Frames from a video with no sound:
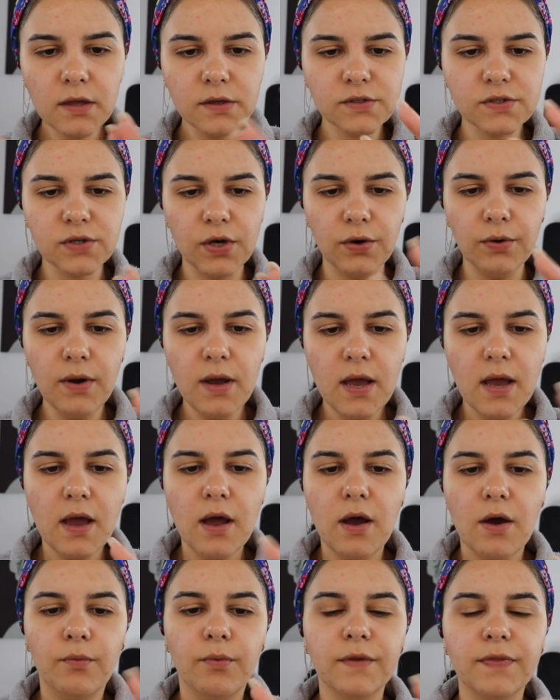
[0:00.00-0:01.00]
So
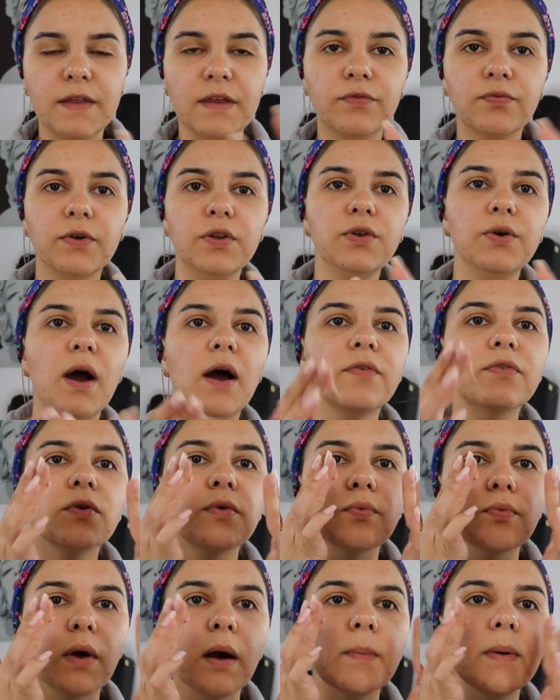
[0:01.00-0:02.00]
with this one, you have
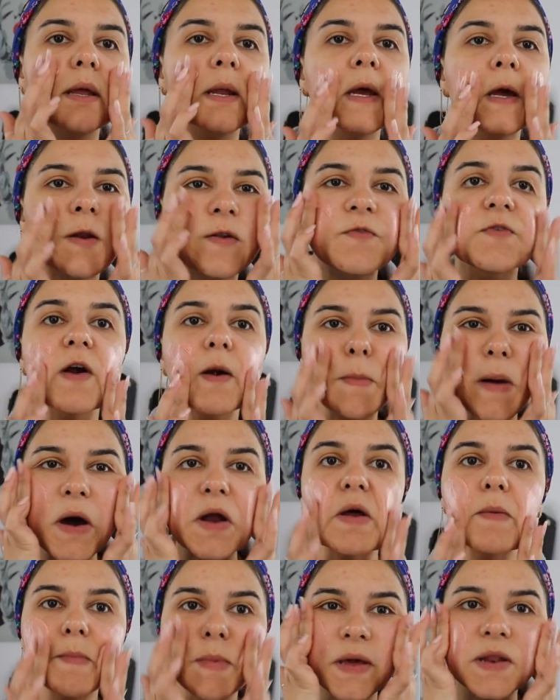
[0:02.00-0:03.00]
to rub it in for
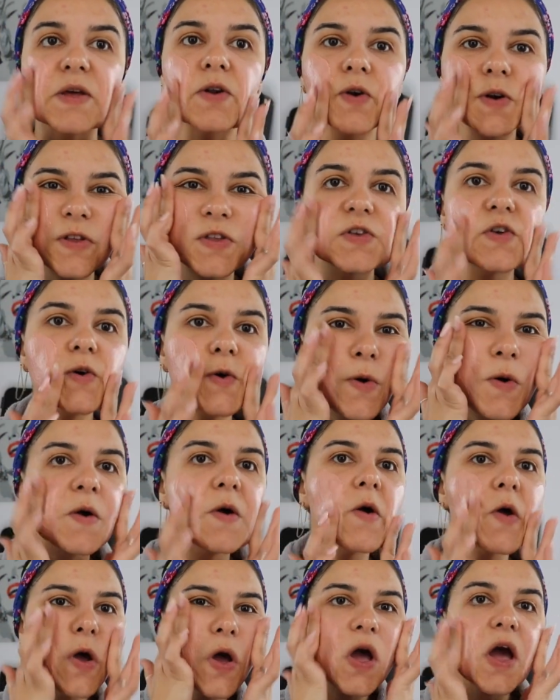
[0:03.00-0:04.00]
about a minute or two,
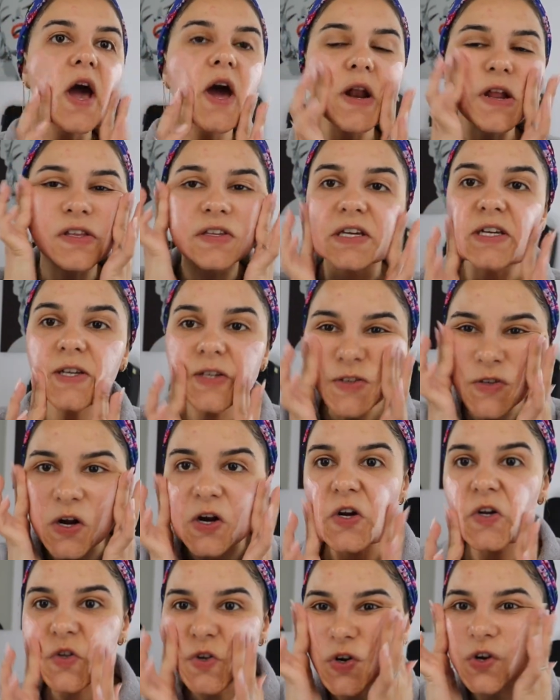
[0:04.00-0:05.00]
and it's gonna
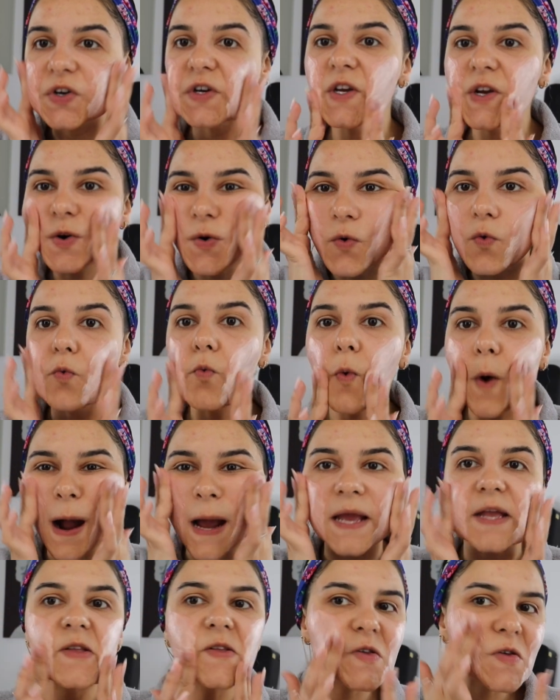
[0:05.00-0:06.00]
start turning
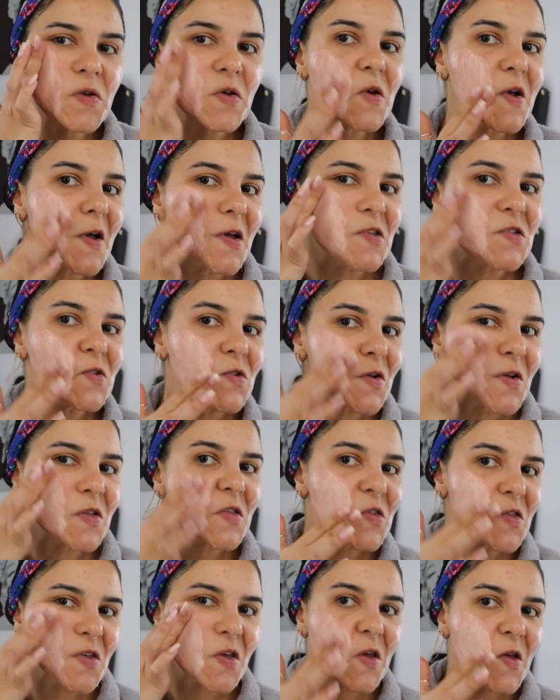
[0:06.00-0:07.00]
white. As you can
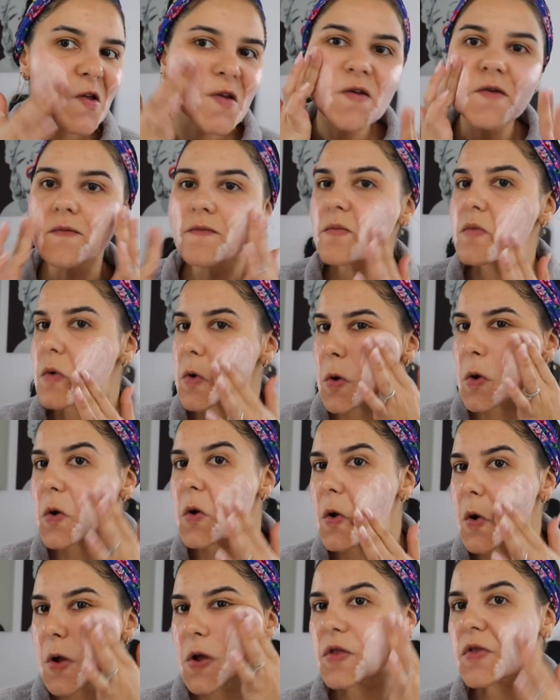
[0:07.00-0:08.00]
see,
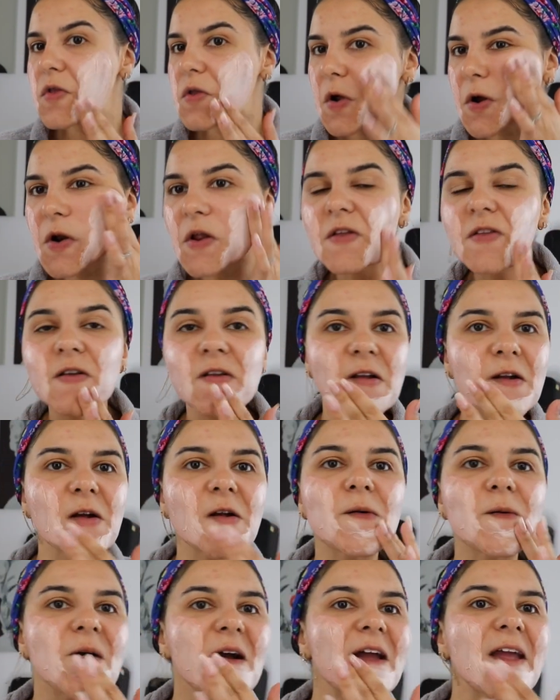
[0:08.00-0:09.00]
it's starting to
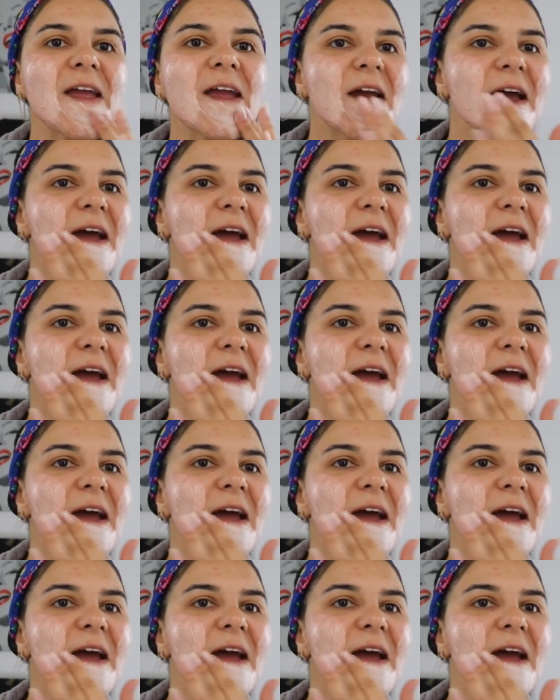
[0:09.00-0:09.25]
turn white.